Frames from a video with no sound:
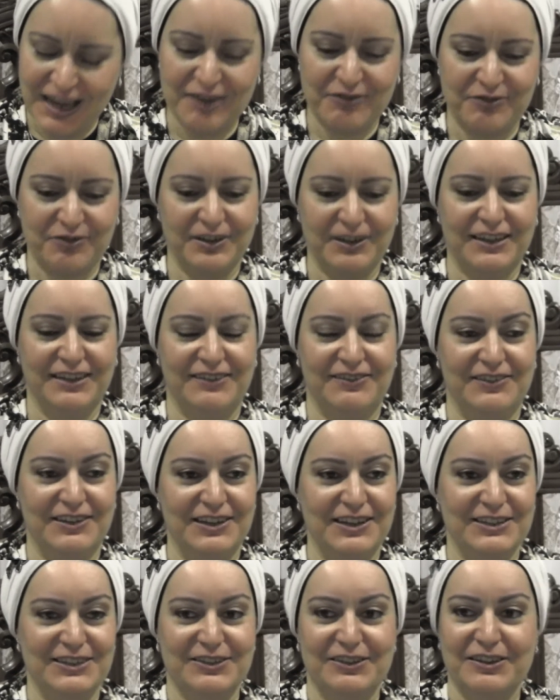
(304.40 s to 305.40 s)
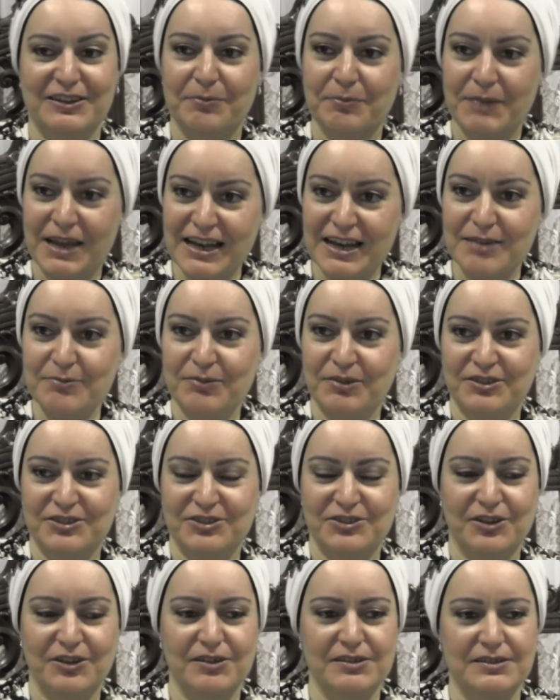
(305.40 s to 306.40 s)
I forgive so the man in
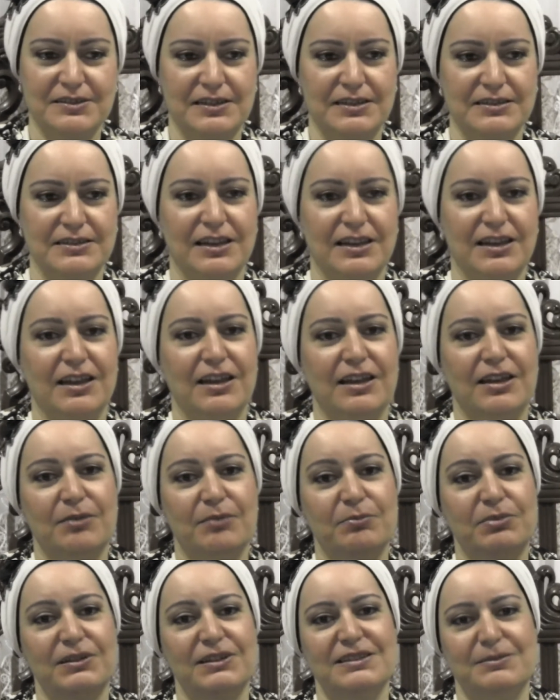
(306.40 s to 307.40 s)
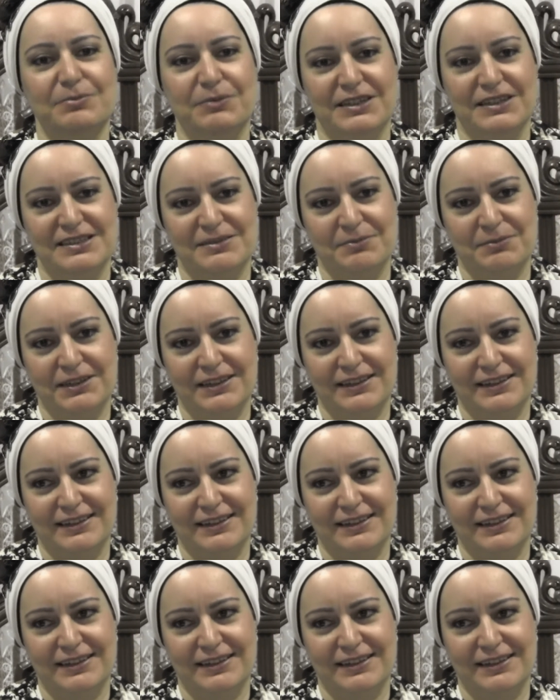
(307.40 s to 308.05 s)
Montreal says please bless me